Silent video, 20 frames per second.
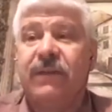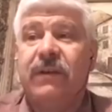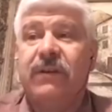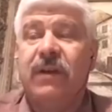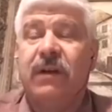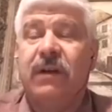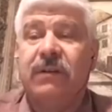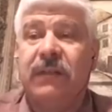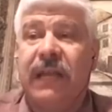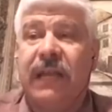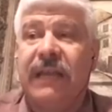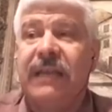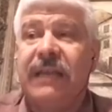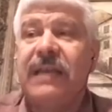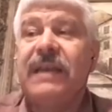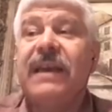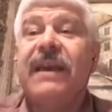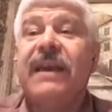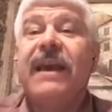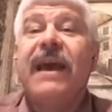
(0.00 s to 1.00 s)
young
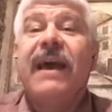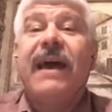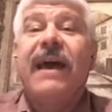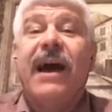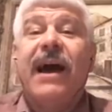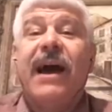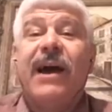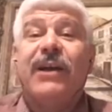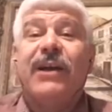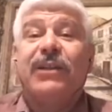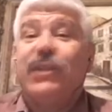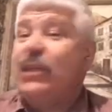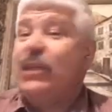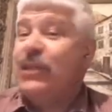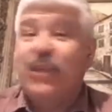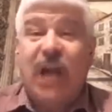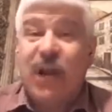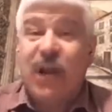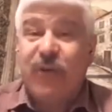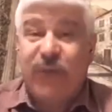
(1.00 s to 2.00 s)
lady.
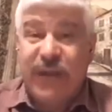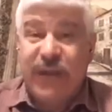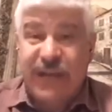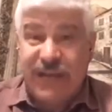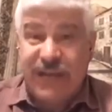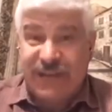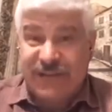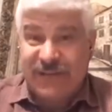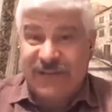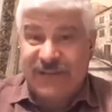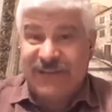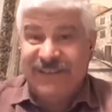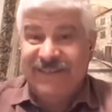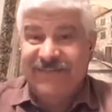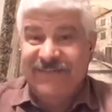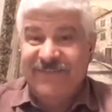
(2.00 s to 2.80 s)
She's not a witness.